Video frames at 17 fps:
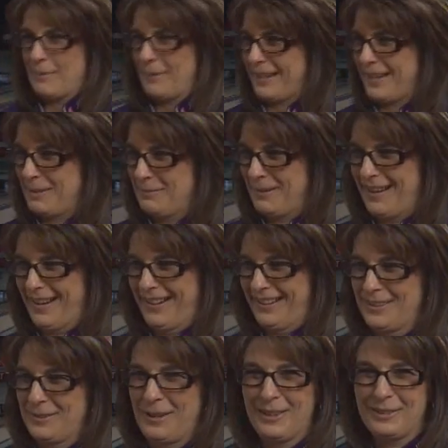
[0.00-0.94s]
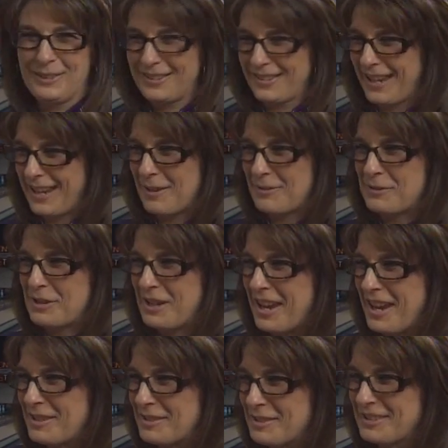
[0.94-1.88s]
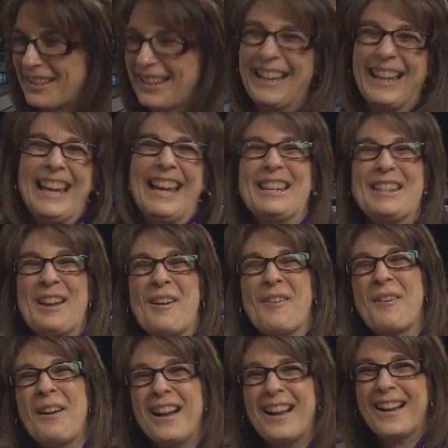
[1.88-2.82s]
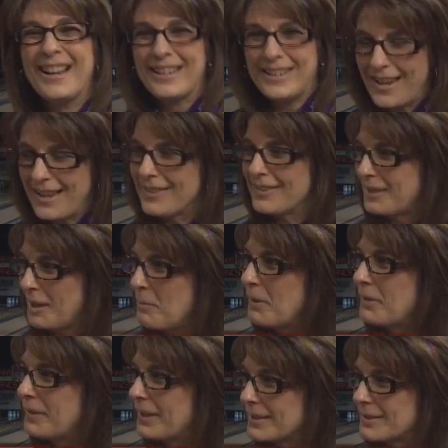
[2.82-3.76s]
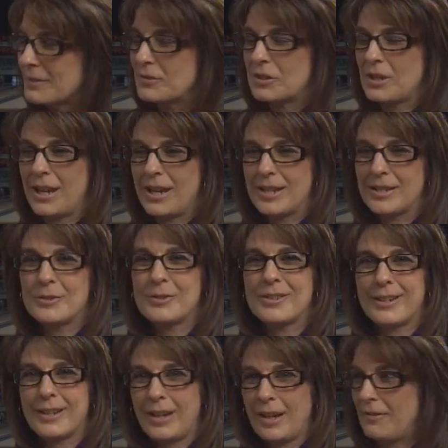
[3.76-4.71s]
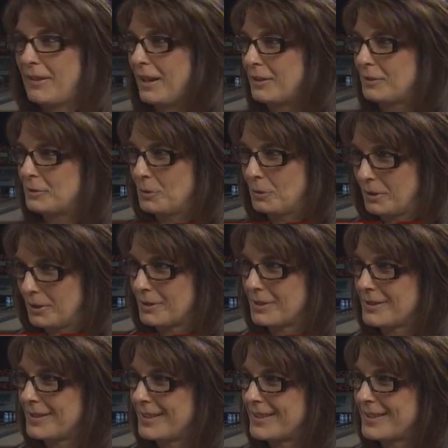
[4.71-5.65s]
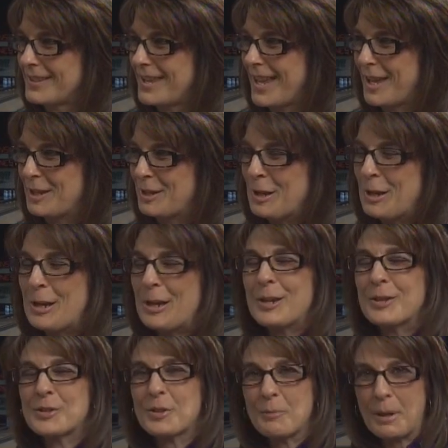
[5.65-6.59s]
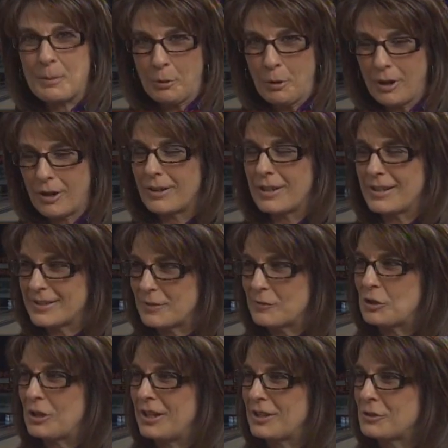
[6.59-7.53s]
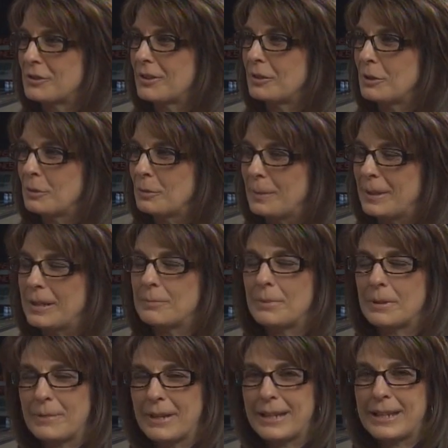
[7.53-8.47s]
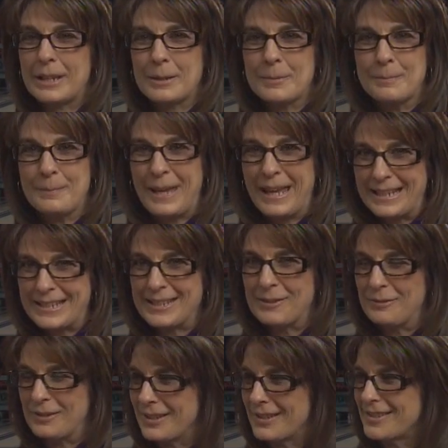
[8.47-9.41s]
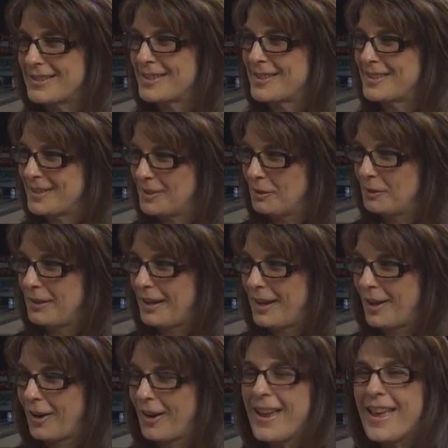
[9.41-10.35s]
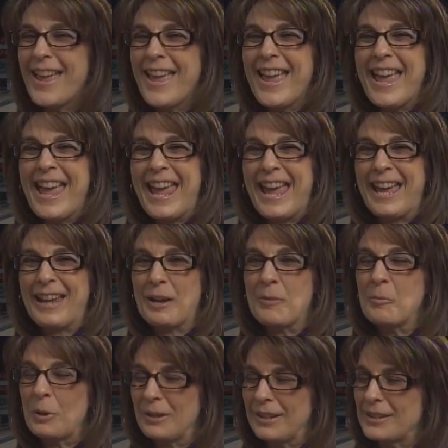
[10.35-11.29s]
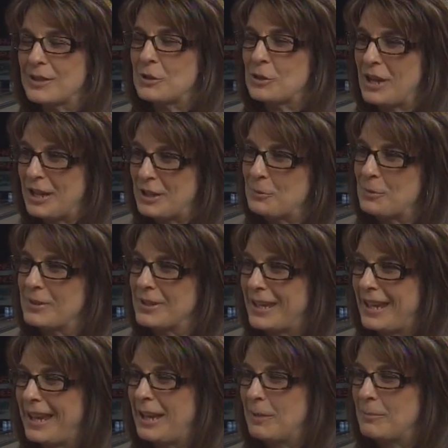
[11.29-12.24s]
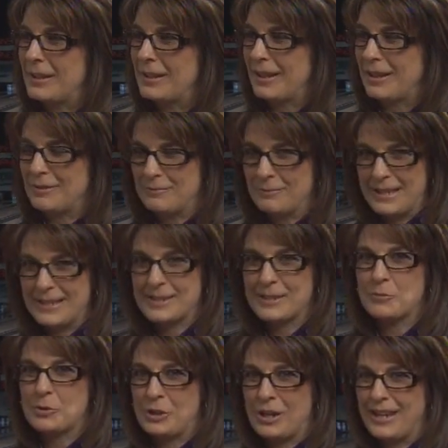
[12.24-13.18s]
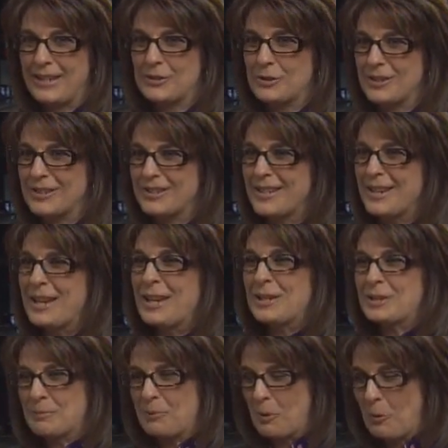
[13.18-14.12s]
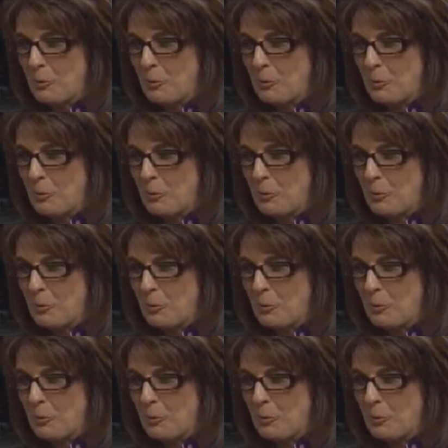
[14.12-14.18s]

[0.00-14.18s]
at me. Come on. Do I look like I've changed? No. Uh, yeah, a couple things have changed. Uh, I've had a daughter since then, so my priorities have changed a little bit, but my competitiveness is still there, and I'm willing to change with the game, and I've made some changes to